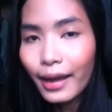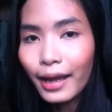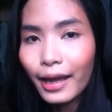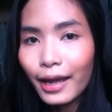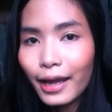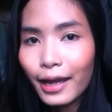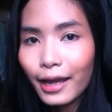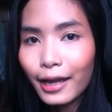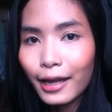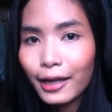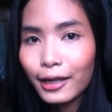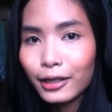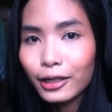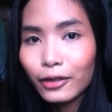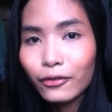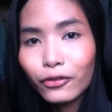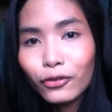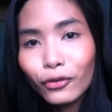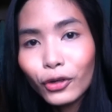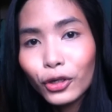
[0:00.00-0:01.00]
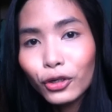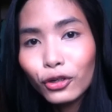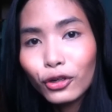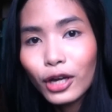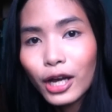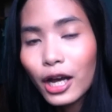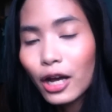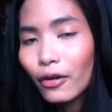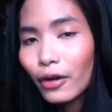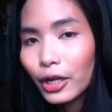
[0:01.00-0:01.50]
And if you want to
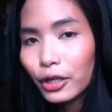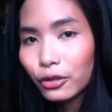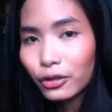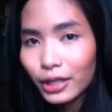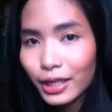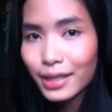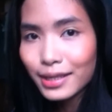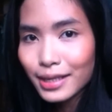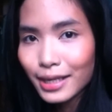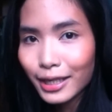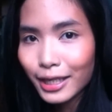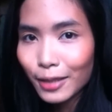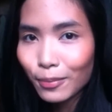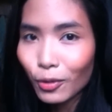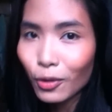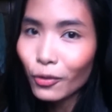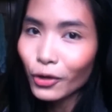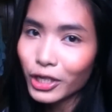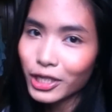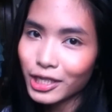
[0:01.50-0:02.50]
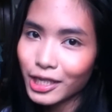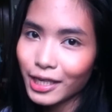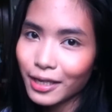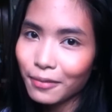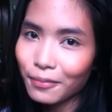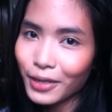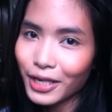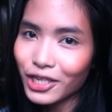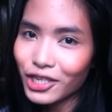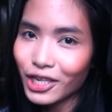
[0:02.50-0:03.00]
know how I do this, then keep on
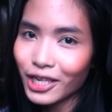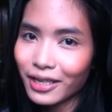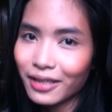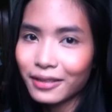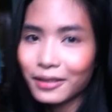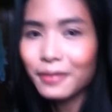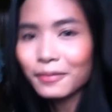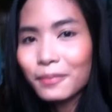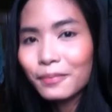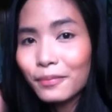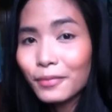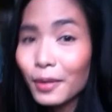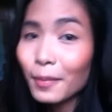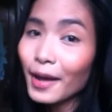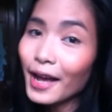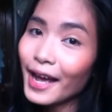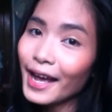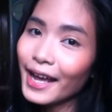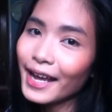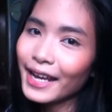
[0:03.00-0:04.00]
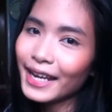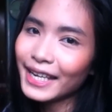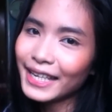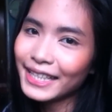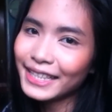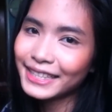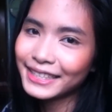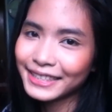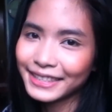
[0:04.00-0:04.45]
watching my channel. Bye bye.